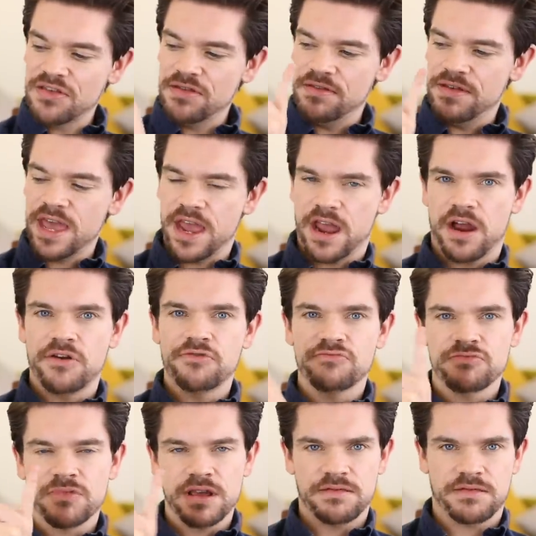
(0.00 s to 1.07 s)
there,
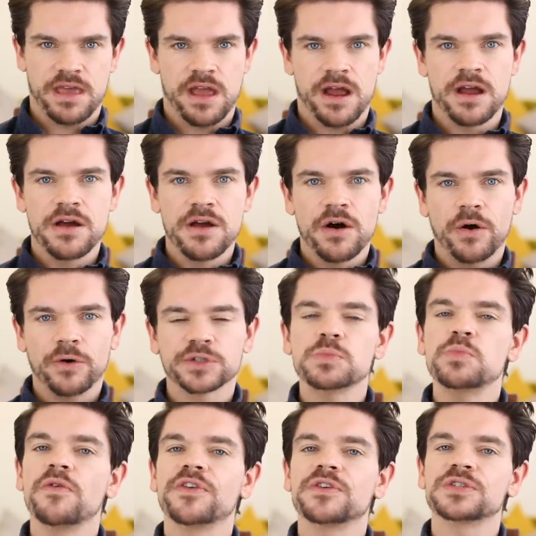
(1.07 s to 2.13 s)
right there. Also
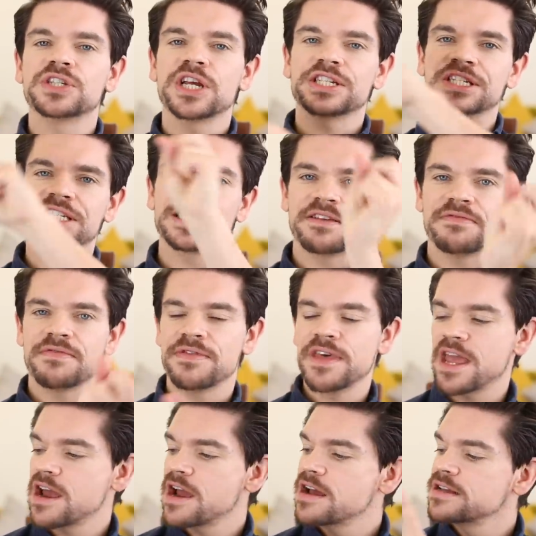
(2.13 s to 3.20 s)
more video suggestions down
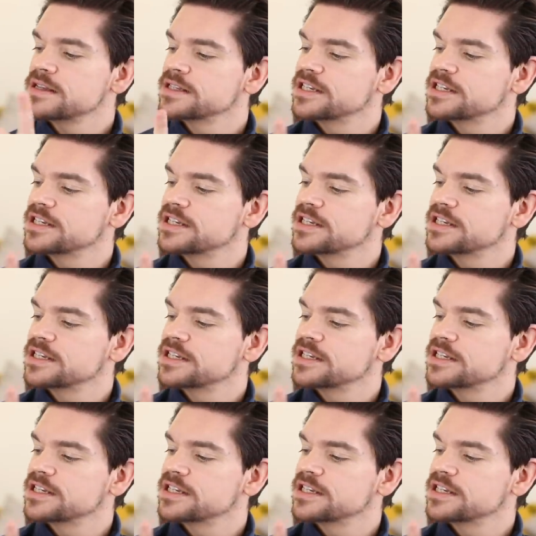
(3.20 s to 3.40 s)
there.